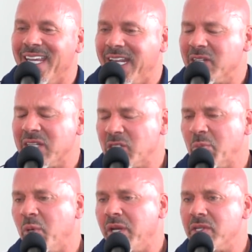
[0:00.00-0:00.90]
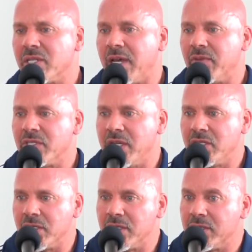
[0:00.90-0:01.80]
And I guess that's the point of this
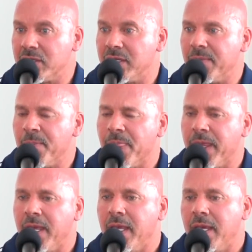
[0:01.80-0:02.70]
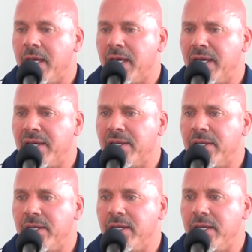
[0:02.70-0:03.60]
conversation is
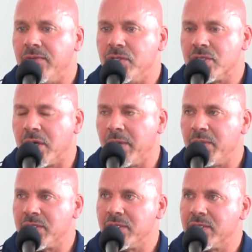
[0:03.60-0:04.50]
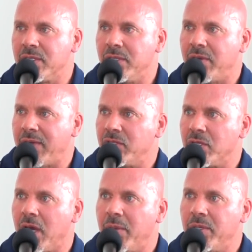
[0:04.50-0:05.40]
that if you start a business and you have a
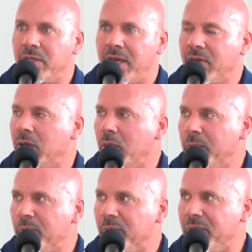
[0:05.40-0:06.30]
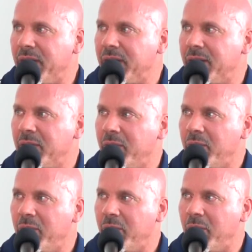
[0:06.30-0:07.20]
job and you have a home,
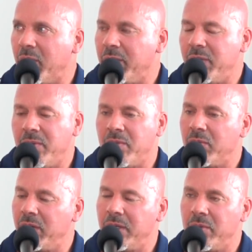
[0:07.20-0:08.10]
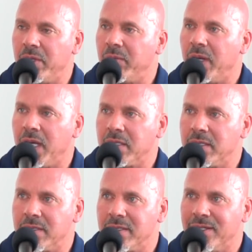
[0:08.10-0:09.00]
be really, really
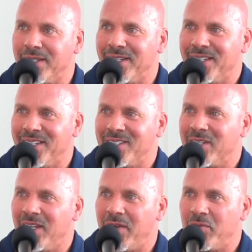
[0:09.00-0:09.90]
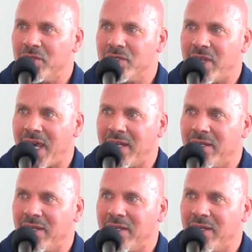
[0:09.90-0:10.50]
reluctant to leverage that.